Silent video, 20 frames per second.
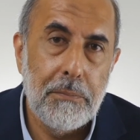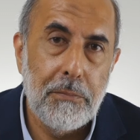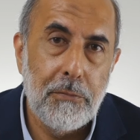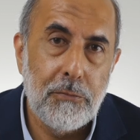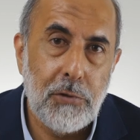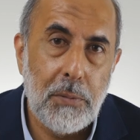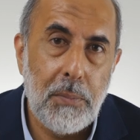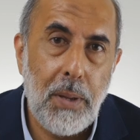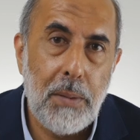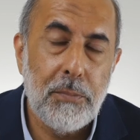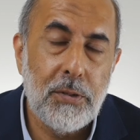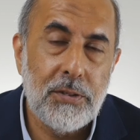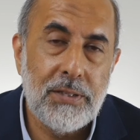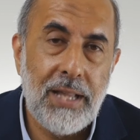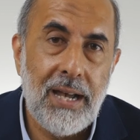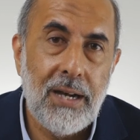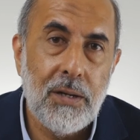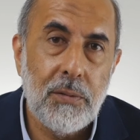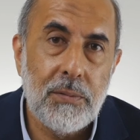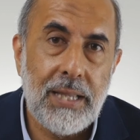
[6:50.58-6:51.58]
Remember
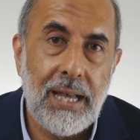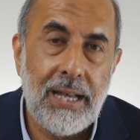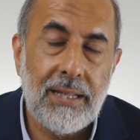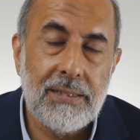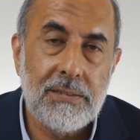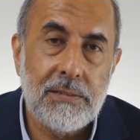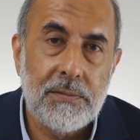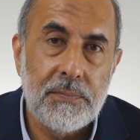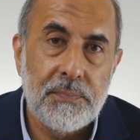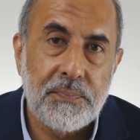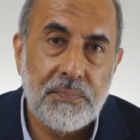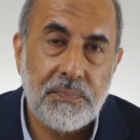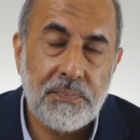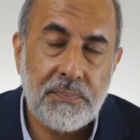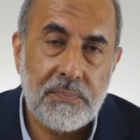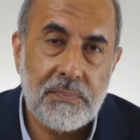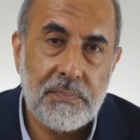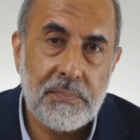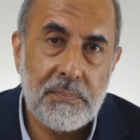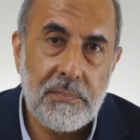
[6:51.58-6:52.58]
now that
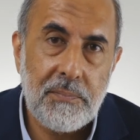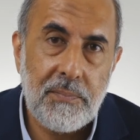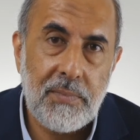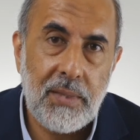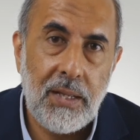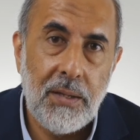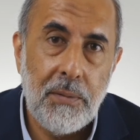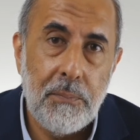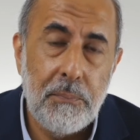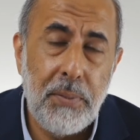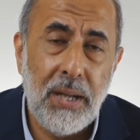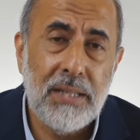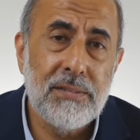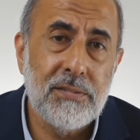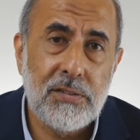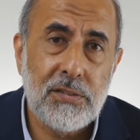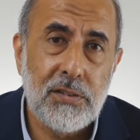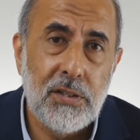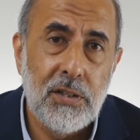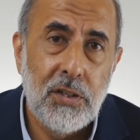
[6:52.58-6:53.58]

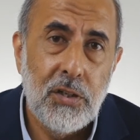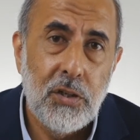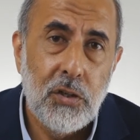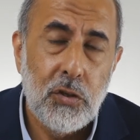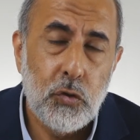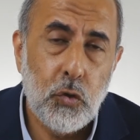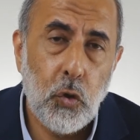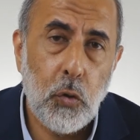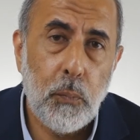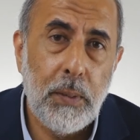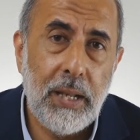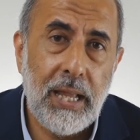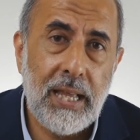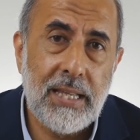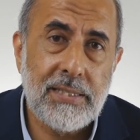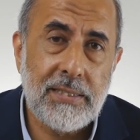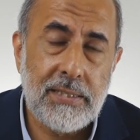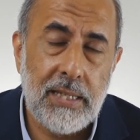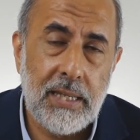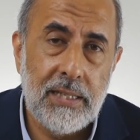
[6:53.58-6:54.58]
Badr took
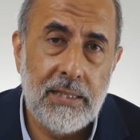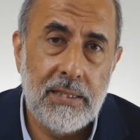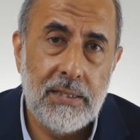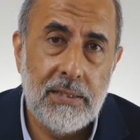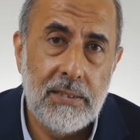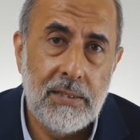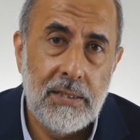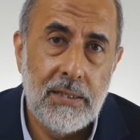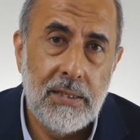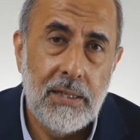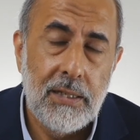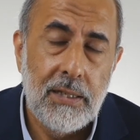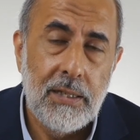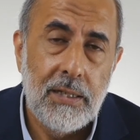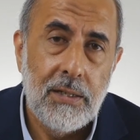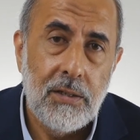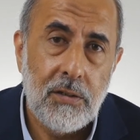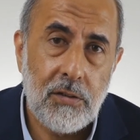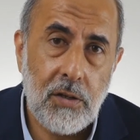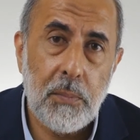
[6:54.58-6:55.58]
place in
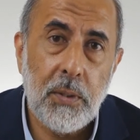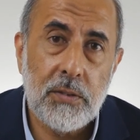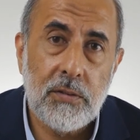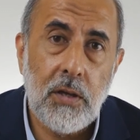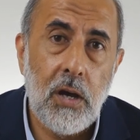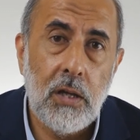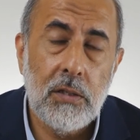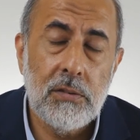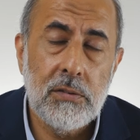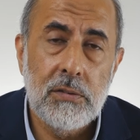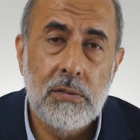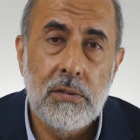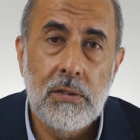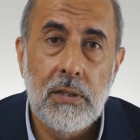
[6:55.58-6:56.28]
Ramadan,